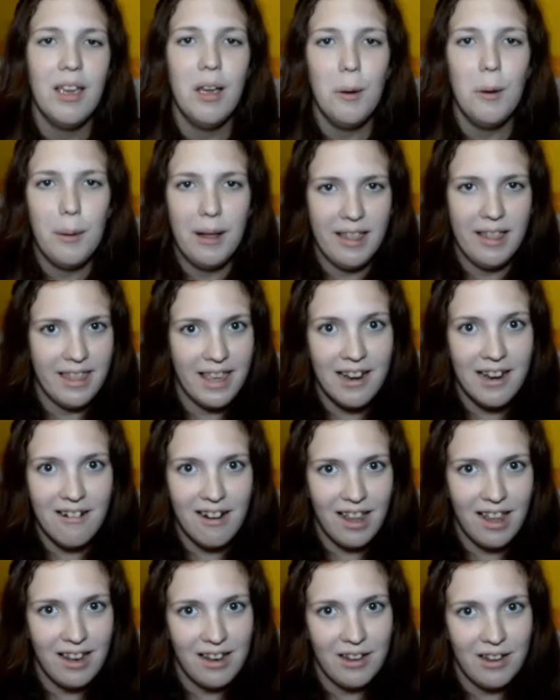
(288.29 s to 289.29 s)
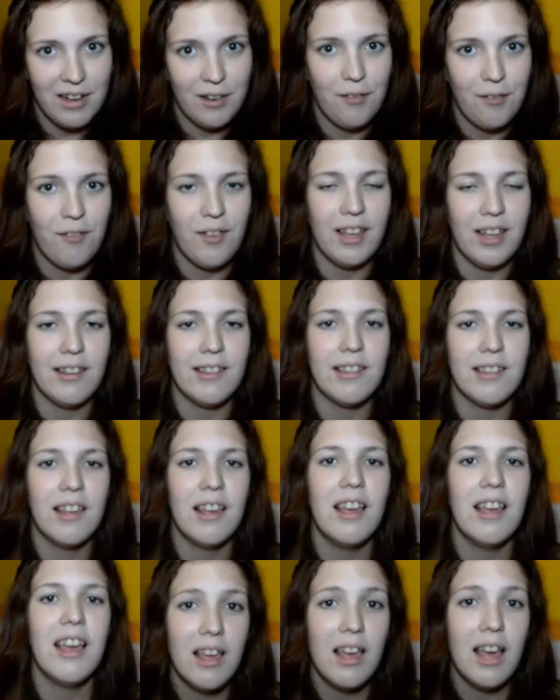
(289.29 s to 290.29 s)
Well, there are a lot of things.
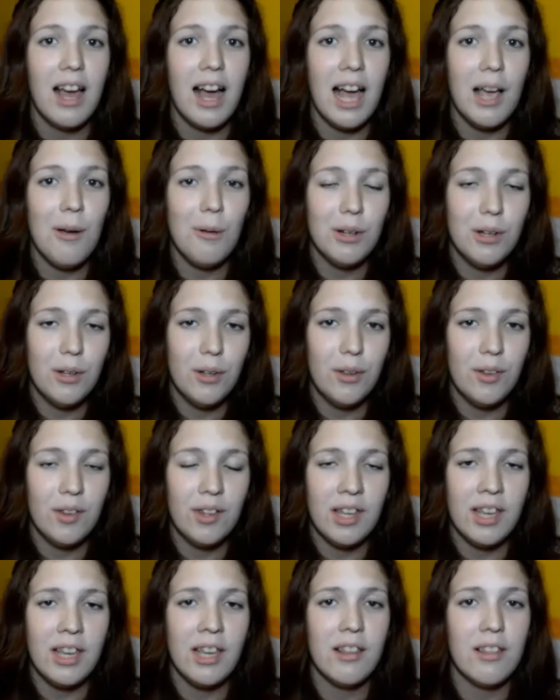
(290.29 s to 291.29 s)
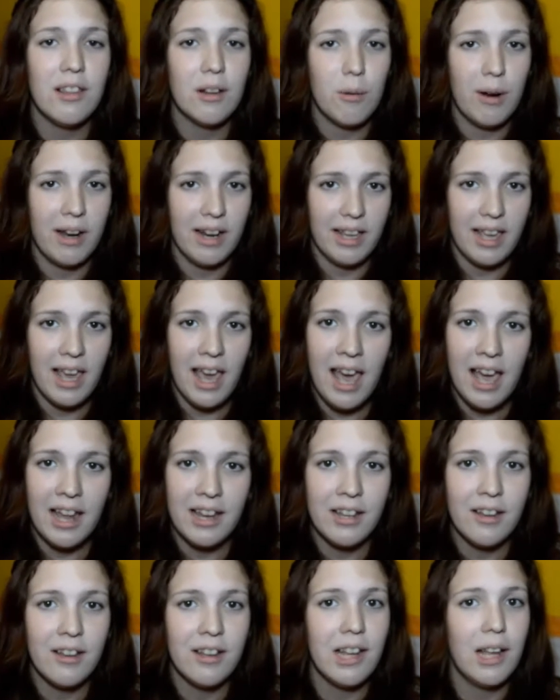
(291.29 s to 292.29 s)
I want to see the Grand
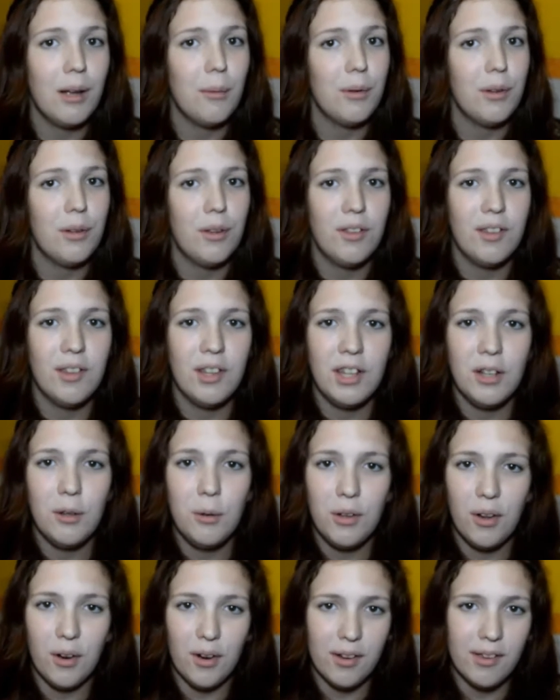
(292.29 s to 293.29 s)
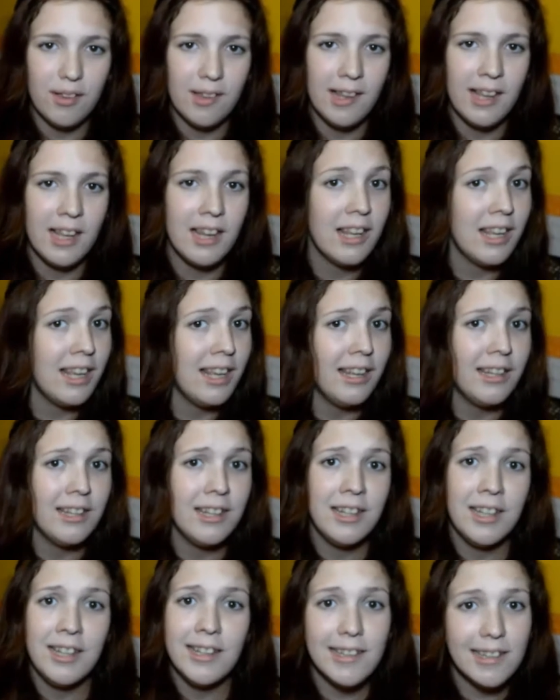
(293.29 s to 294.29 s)
Canyon, I want to see New York City,
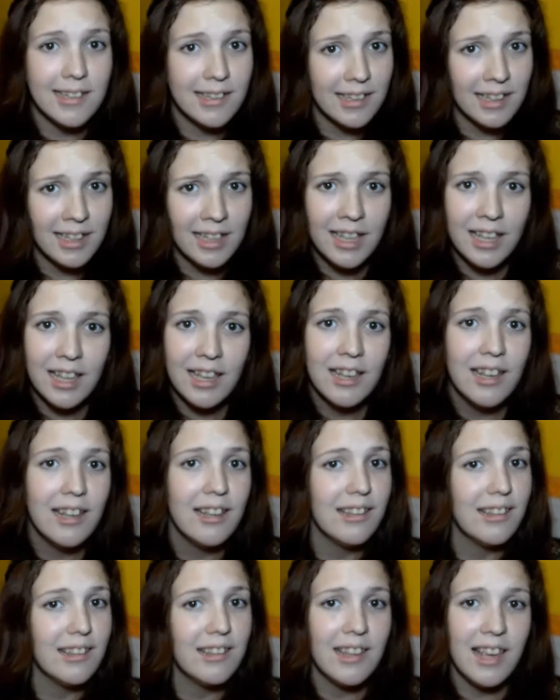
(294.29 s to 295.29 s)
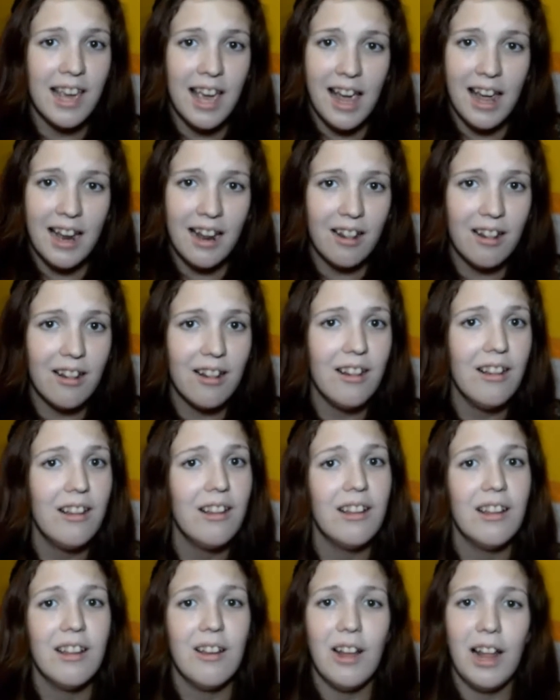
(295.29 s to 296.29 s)
D C, Seattle,
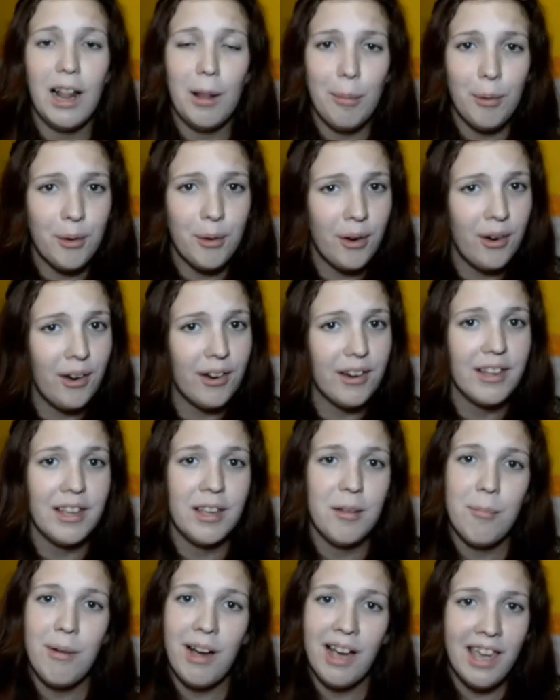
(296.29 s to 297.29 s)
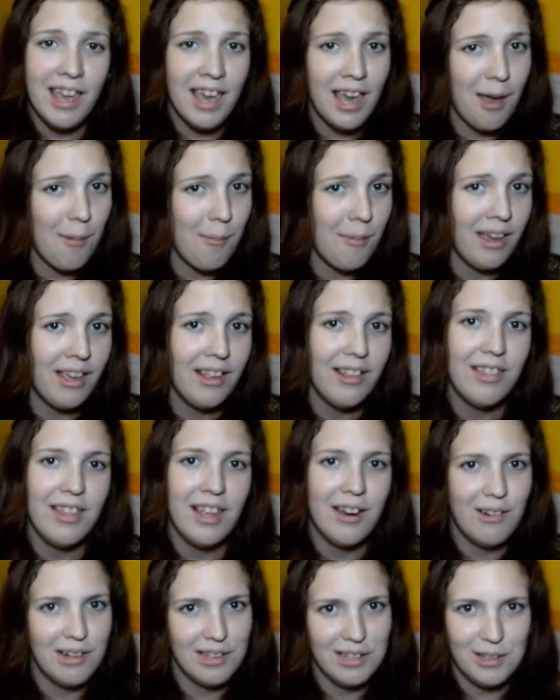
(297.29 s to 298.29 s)
Albuquerque, Miami,
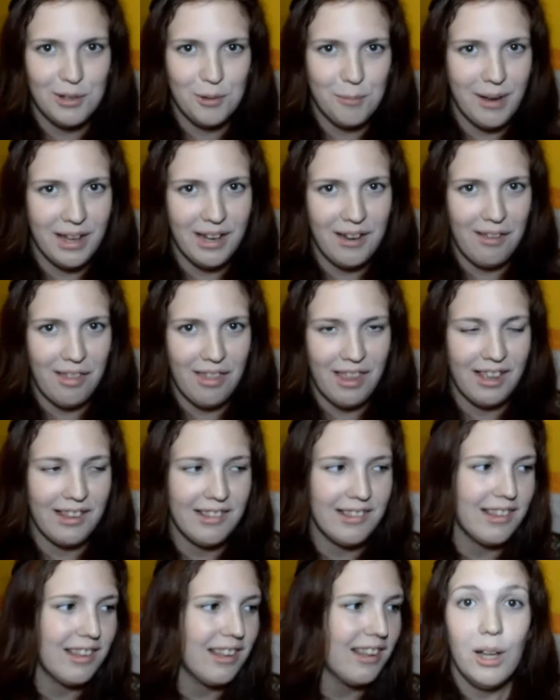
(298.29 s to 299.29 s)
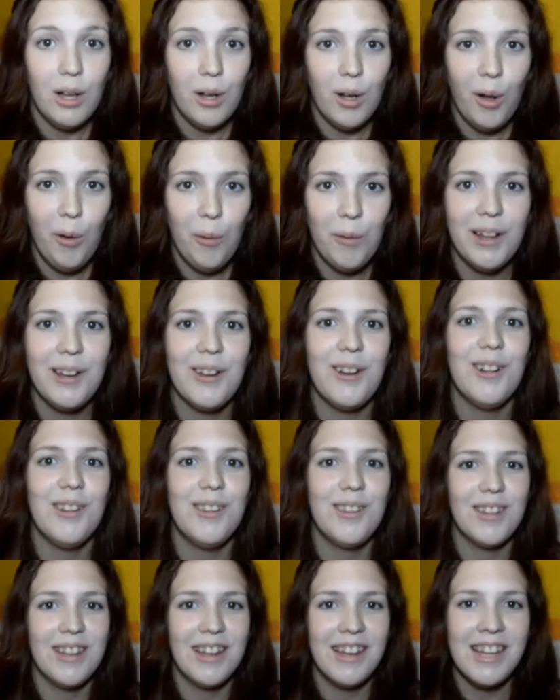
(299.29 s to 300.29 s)
there are so many things. Oh, and
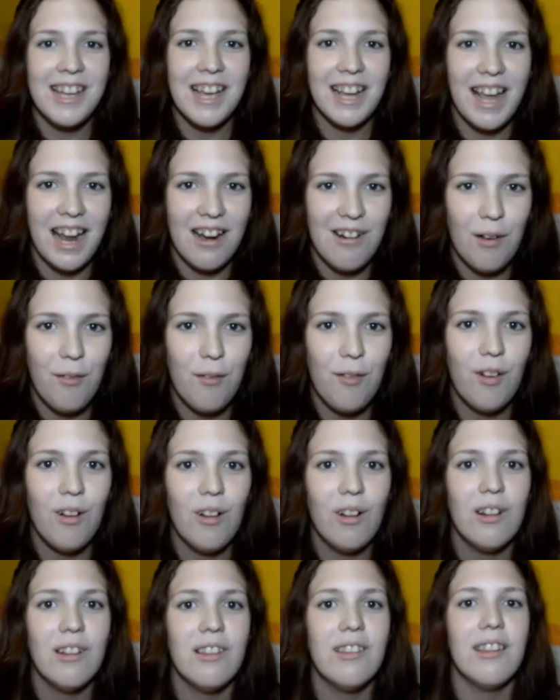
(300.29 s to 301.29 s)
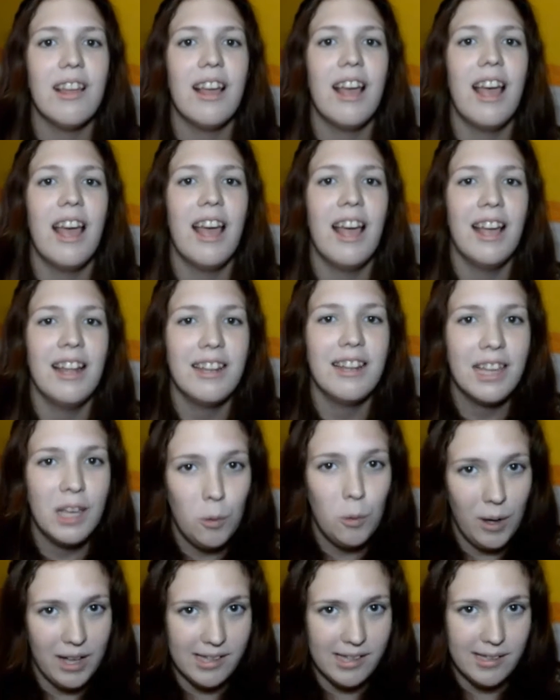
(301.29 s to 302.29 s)
also the Niagara Falls and Key
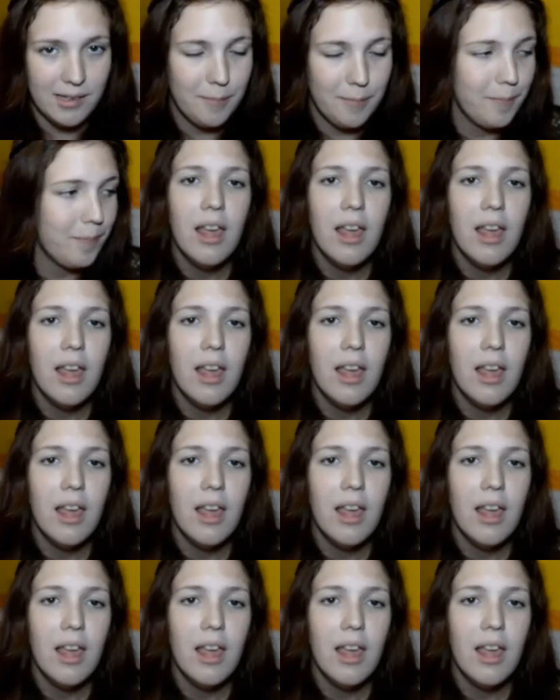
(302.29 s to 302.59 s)
West.